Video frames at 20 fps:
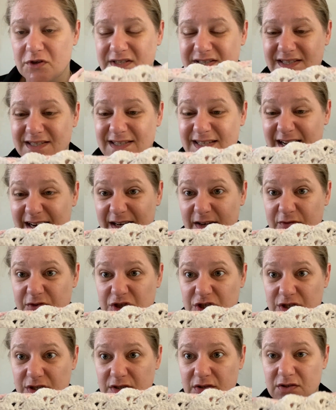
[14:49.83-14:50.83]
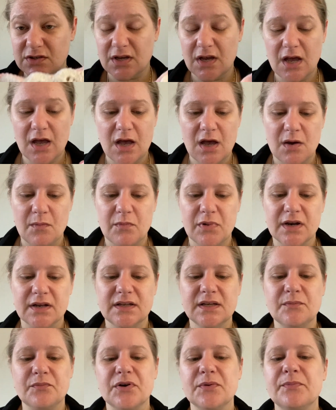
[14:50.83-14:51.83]
side of shells, but I
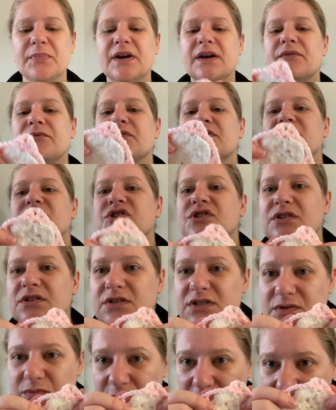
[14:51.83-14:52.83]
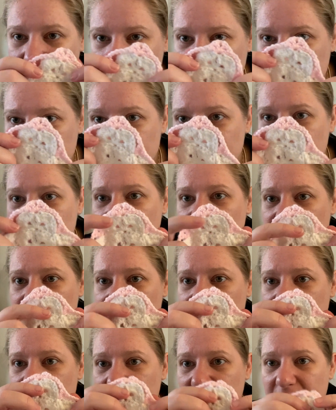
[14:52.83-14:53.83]
did prepare for the shells with the
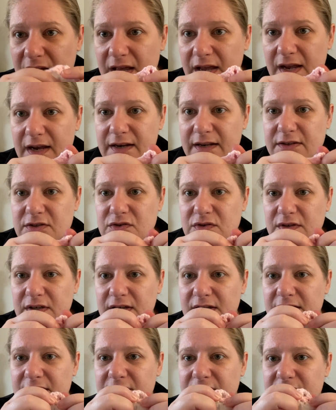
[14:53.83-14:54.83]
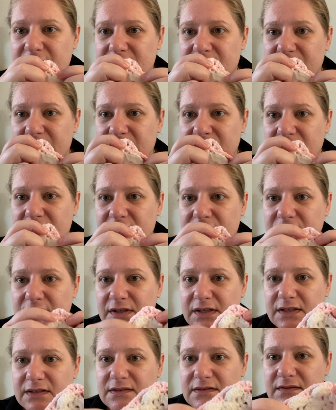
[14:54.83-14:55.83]
V-stitches. As you can clearly see here, you
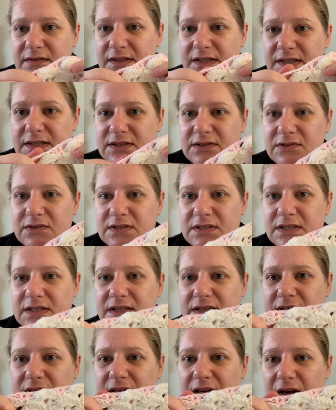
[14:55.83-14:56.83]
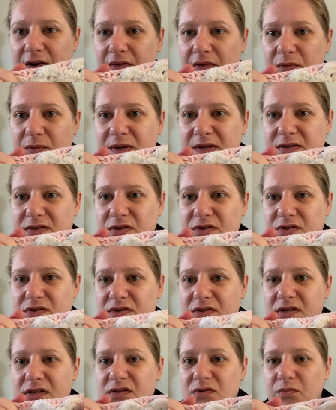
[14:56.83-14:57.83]
can easier see how the
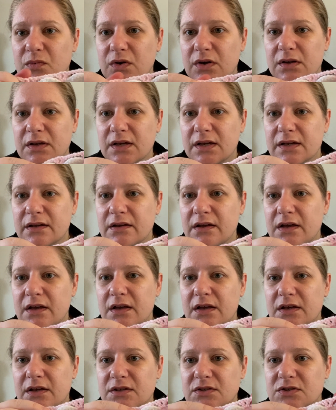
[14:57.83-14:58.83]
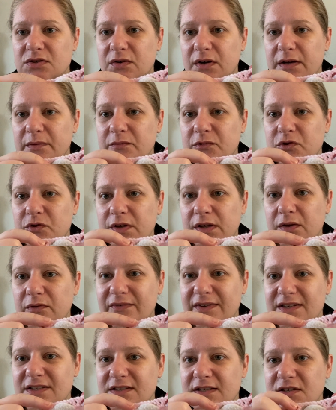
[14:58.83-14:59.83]
V-stitches is working. So I'm doing a
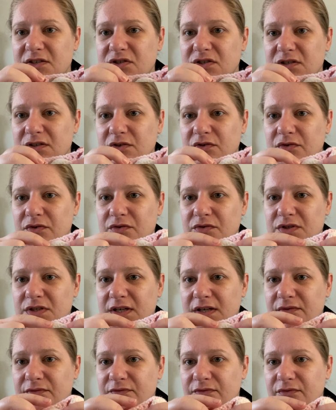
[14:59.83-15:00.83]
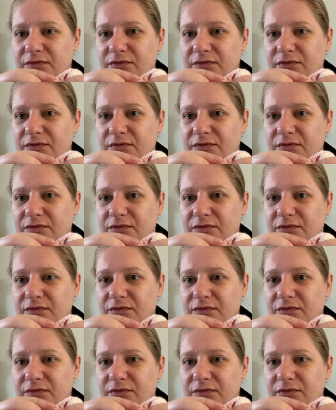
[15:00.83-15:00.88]
V-stitch, crochet,